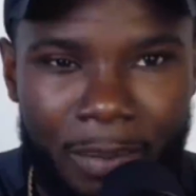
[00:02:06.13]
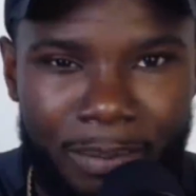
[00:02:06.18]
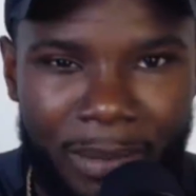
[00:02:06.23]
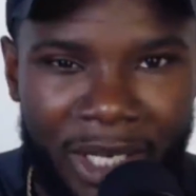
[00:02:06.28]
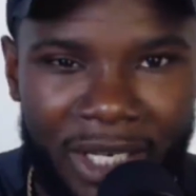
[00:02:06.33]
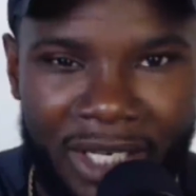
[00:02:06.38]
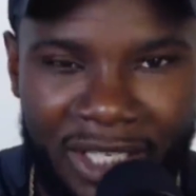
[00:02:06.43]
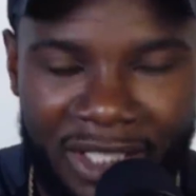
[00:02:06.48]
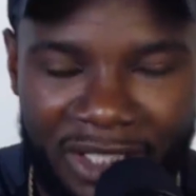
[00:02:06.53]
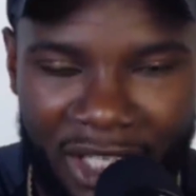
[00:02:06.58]

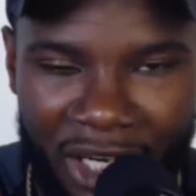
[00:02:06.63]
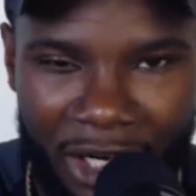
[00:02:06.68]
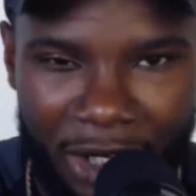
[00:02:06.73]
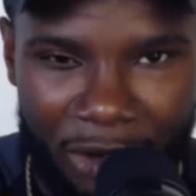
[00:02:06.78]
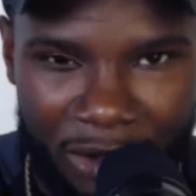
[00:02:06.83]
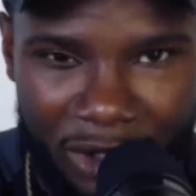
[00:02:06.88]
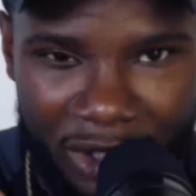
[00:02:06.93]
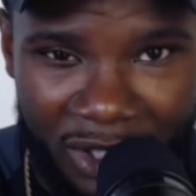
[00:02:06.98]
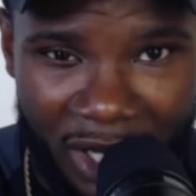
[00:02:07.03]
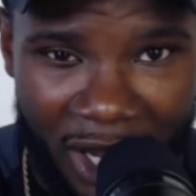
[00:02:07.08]
men need to
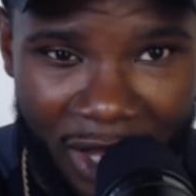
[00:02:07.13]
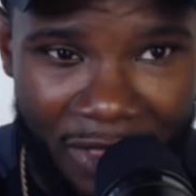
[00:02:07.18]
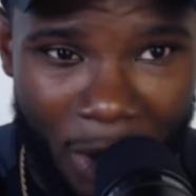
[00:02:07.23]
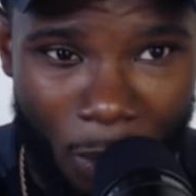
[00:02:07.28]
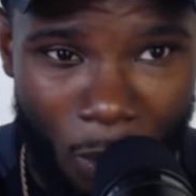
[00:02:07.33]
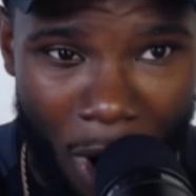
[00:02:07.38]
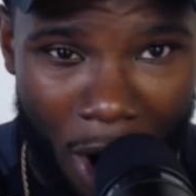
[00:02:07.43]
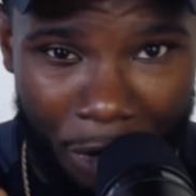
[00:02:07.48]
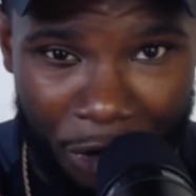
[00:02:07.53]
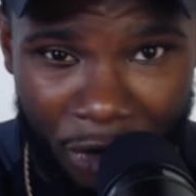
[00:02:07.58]
understand that
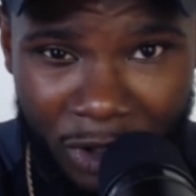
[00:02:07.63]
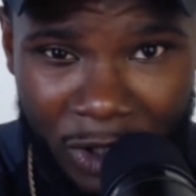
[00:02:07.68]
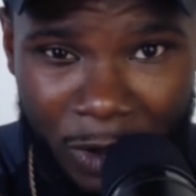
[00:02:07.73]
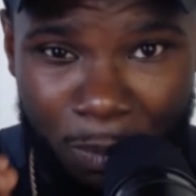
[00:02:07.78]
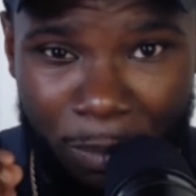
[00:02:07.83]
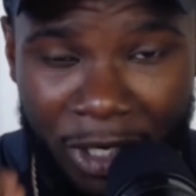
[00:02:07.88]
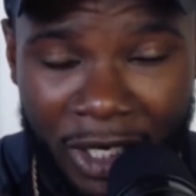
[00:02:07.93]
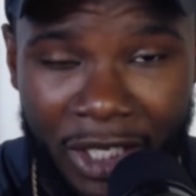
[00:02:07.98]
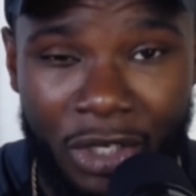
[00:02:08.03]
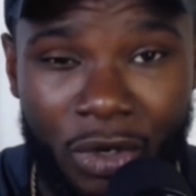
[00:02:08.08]
while you're
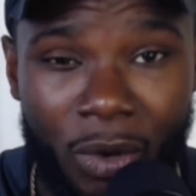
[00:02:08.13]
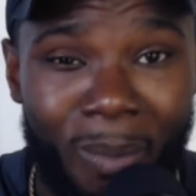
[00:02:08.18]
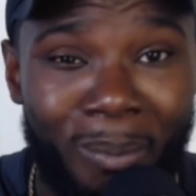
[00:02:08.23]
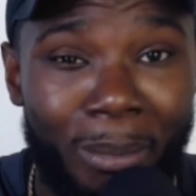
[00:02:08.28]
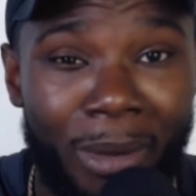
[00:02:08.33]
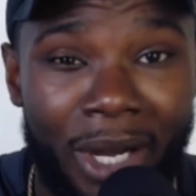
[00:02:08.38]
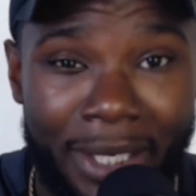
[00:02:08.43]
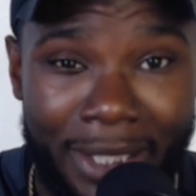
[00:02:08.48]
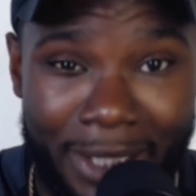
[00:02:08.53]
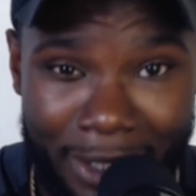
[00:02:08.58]
spending your
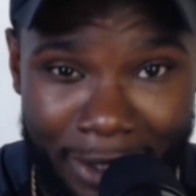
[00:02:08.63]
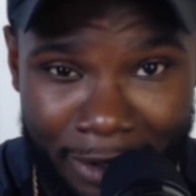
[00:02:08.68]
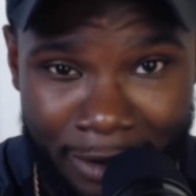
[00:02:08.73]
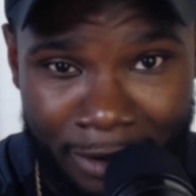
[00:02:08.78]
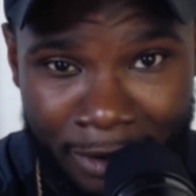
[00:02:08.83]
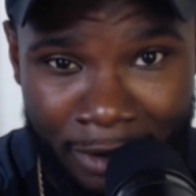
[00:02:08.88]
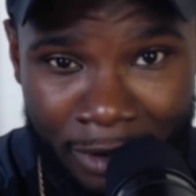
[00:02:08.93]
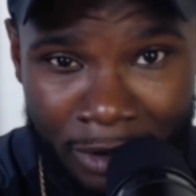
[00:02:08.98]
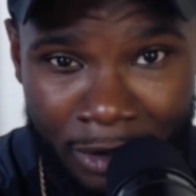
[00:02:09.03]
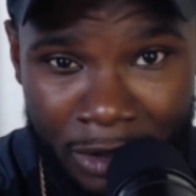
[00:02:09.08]
money,
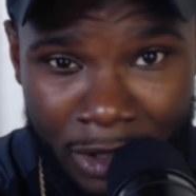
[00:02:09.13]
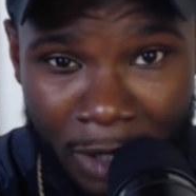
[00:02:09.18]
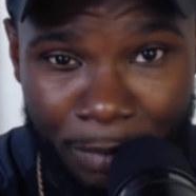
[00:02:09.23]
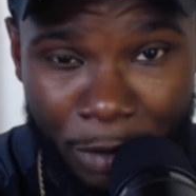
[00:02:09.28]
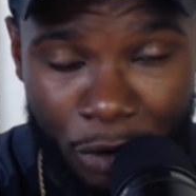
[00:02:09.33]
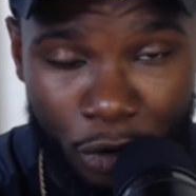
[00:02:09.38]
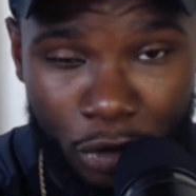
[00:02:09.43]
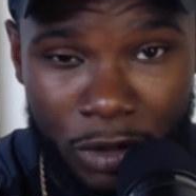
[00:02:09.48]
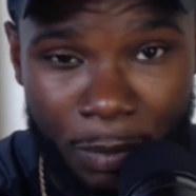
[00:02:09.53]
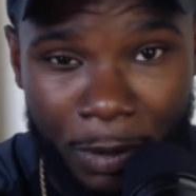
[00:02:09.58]

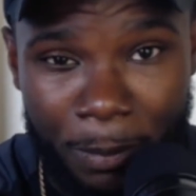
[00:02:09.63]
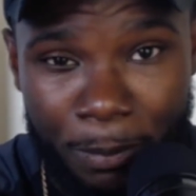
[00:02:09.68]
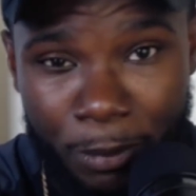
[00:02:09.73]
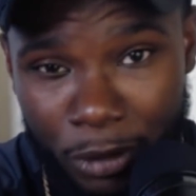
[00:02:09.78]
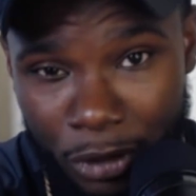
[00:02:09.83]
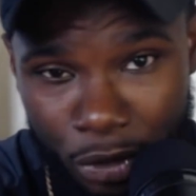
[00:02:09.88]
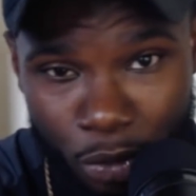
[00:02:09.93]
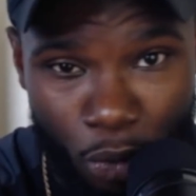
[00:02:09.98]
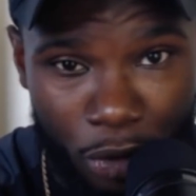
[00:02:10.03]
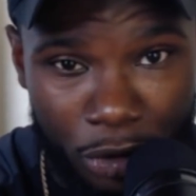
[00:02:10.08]
something you should be
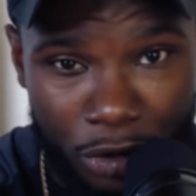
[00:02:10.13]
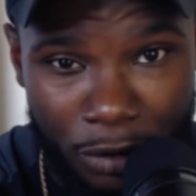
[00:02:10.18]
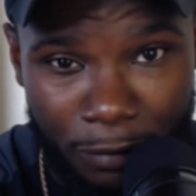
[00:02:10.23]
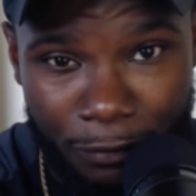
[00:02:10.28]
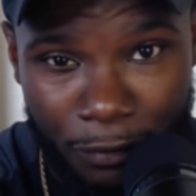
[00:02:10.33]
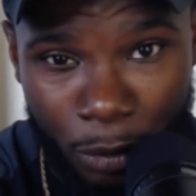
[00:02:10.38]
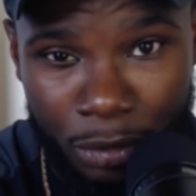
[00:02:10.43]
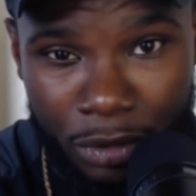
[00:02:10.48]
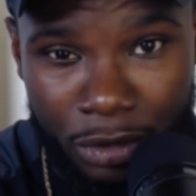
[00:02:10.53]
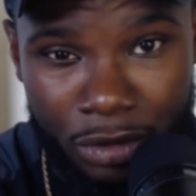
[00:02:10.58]
putting towards your
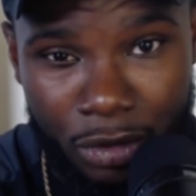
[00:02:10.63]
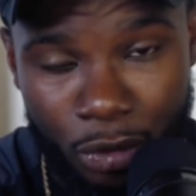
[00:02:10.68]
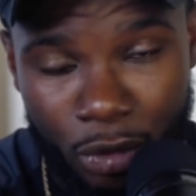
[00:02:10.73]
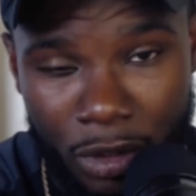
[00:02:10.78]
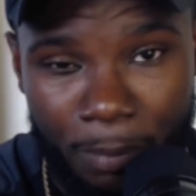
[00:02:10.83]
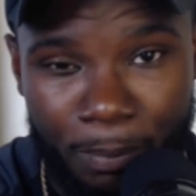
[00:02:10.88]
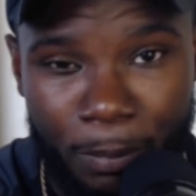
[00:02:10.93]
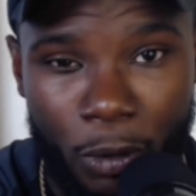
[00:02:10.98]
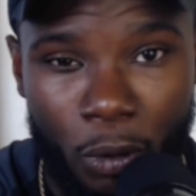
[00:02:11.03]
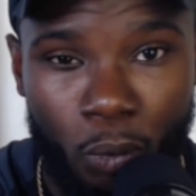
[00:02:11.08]
future so you
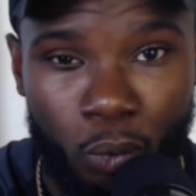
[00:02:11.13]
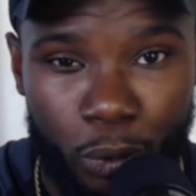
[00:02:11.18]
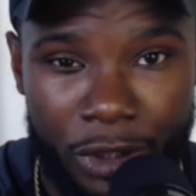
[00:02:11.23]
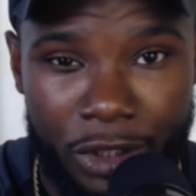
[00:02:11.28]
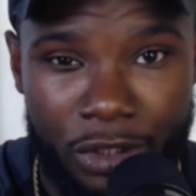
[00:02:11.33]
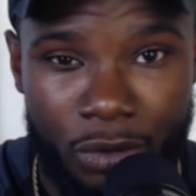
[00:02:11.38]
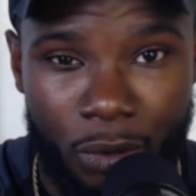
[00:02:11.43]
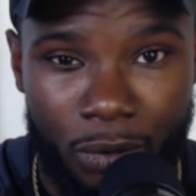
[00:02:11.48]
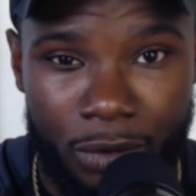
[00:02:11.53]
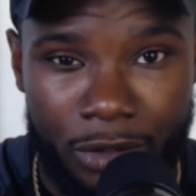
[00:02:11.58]
can build
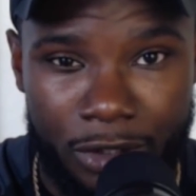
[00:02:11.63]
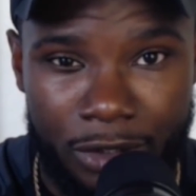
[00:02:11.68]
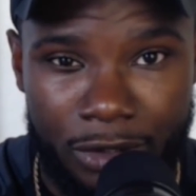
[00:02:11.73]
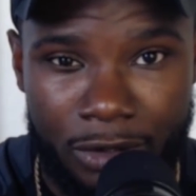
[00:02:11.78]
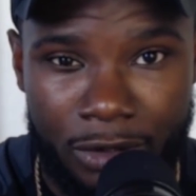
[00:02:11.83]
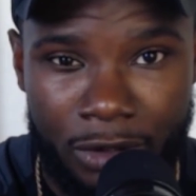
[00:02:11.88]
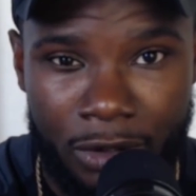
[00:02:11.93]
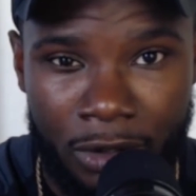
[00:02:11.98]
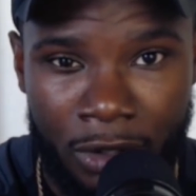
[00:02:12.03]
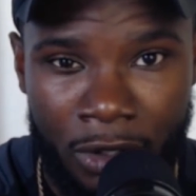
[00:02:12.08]

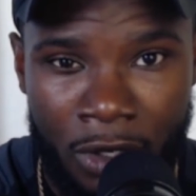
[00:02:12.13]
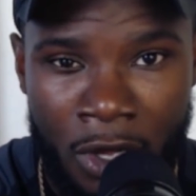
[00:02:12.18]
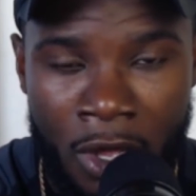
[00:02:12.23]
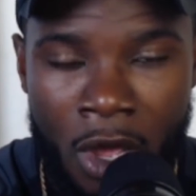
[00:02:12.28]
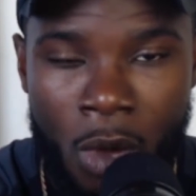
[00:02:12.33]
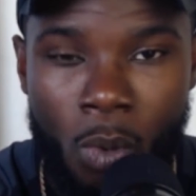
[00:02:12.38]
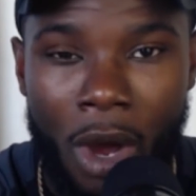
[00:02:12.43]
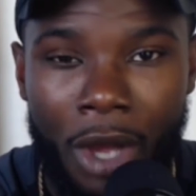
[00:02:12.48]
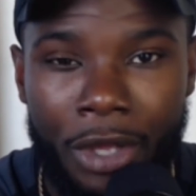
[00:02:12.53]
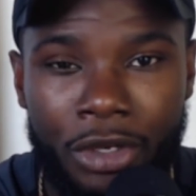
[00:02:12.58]
resources.
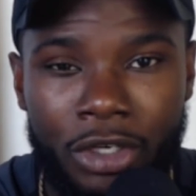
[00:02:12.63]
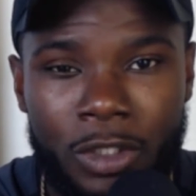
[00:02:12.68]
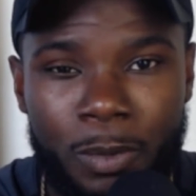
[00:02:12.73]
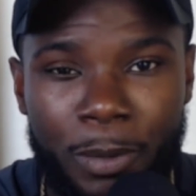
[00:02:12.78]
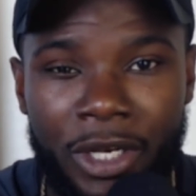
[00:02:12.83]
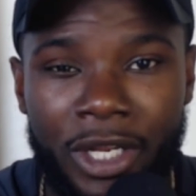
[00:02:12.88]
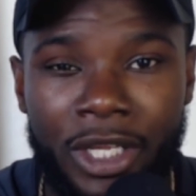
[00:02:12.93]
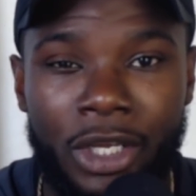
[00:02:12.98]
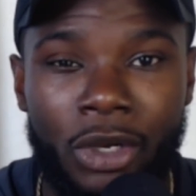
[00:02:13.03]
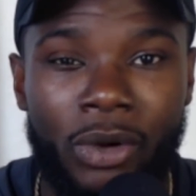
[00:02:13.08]
While you're
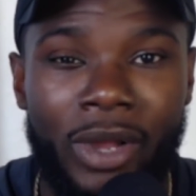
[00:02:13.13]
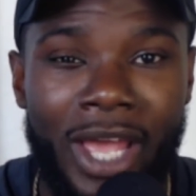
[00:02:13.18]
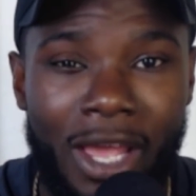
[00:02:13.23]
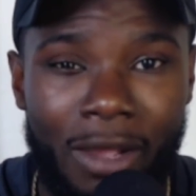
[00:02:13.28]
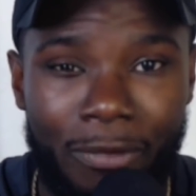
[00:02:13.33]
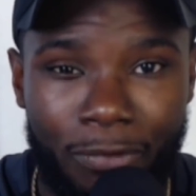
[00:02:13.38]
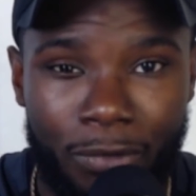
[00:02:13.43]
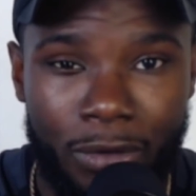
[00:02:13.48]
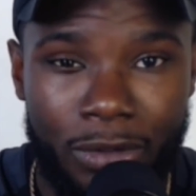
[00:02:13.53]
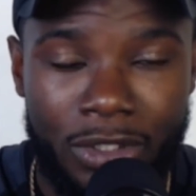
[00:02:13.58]
spending your
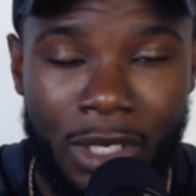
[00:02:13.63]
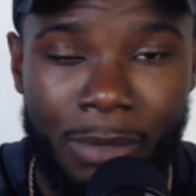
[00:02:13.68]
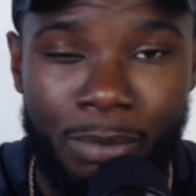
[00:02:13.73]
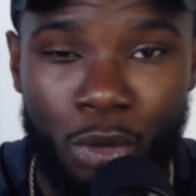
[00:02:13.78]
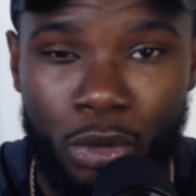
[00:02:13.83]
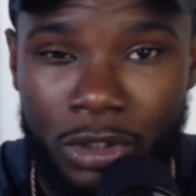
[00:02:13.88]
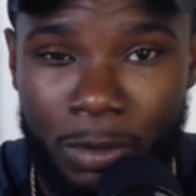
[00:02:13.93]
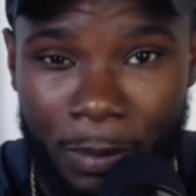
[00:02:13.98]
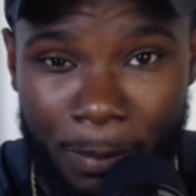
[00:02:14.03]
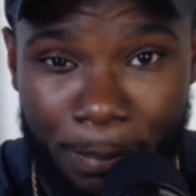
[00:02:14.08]
effort, something you
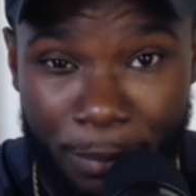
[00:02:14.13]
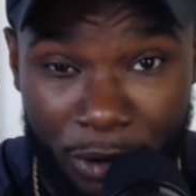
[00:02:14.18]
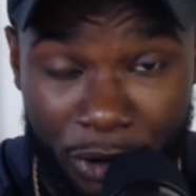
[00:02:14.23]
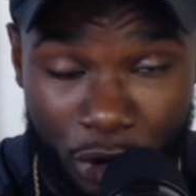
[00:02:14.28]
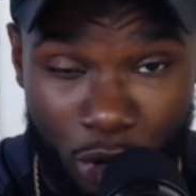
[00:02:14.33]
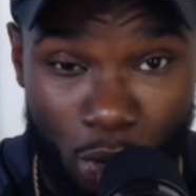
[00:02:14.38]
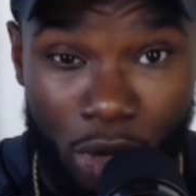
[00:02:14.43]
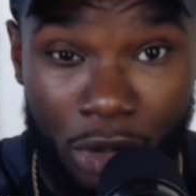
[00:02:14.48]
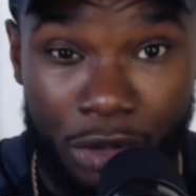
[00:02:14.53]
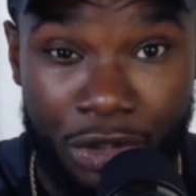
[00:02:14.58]
should be putting
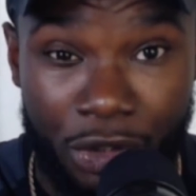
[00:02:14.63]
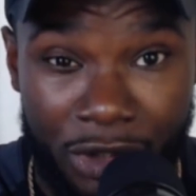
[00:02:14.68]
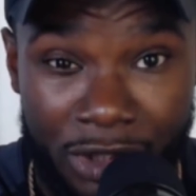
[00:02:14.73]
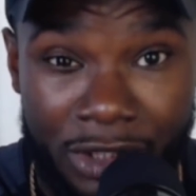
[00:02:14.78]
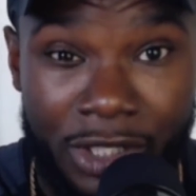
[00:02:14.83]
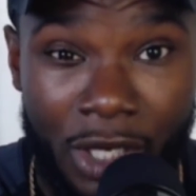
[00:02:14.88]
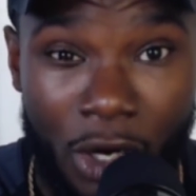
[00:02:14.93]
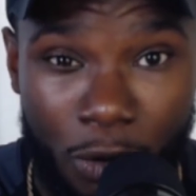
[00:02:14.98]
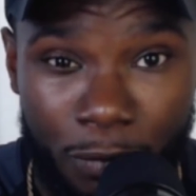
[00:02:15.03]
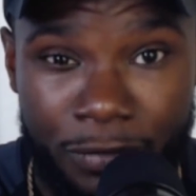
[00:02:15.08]
towards
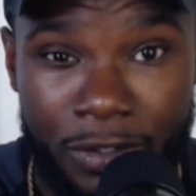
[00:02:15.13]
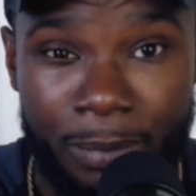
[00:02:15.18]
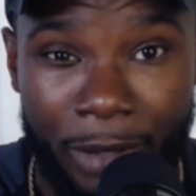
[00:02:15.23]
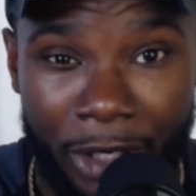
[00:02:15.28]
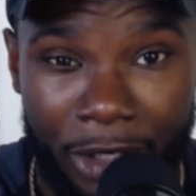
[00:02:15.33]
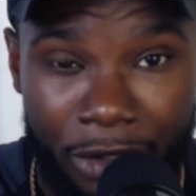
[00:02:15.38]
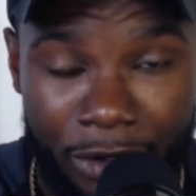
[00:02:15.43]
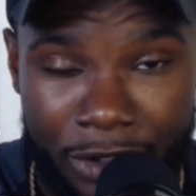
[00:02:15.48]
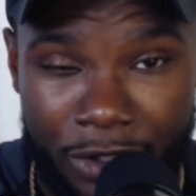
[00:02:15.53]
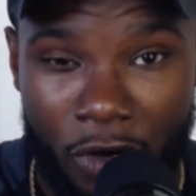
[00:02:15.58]
yourself to
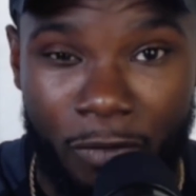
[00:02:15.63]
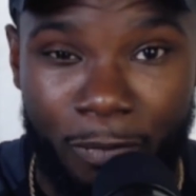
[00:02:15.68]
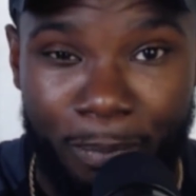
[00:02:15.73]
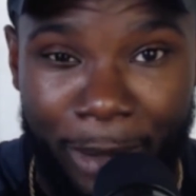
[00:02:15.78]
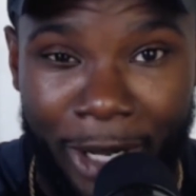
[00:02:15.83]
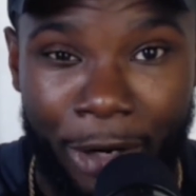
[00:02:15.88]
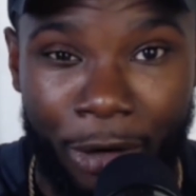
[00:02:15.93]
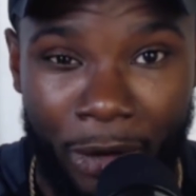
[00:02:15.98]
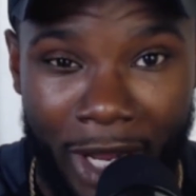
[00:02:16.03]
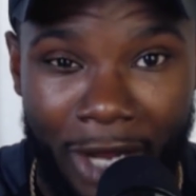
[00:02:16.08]
make yourself
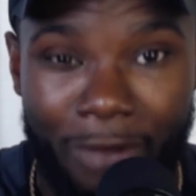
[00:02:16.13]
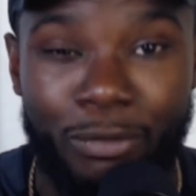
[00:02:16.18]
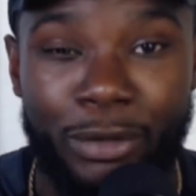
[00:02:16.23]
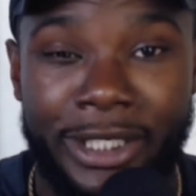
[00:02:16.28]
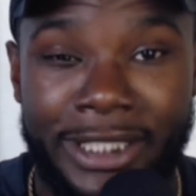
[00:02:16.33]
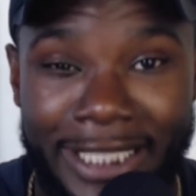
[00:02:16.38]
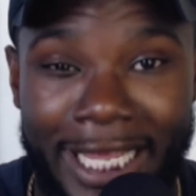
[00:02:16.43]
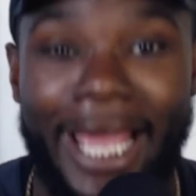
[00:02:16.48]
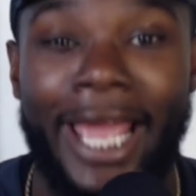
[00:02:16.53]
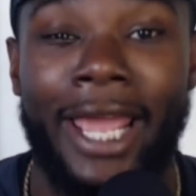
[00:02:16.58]
better every
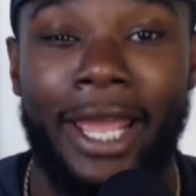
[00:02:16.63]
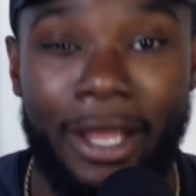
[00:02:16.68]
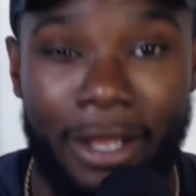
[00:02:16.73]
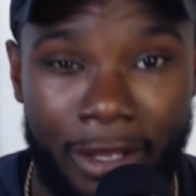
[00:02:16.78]
day.